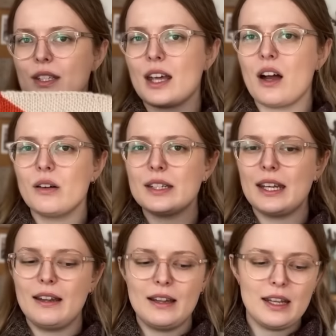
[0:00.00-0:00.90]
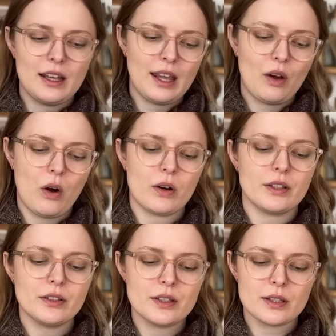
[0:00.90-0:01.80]
out in the
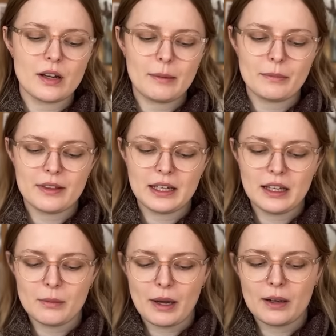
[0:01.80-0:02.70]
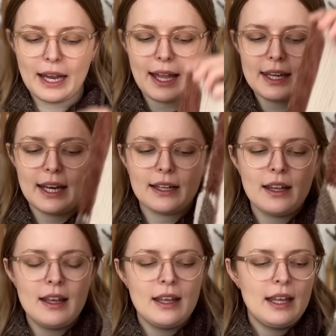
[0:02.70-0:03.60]
corners. So I'm thinking about adding
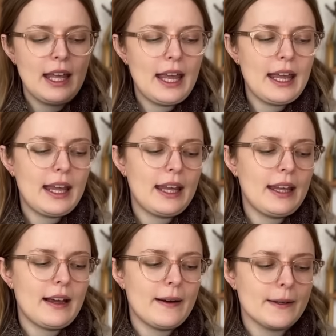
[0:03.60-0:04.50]
a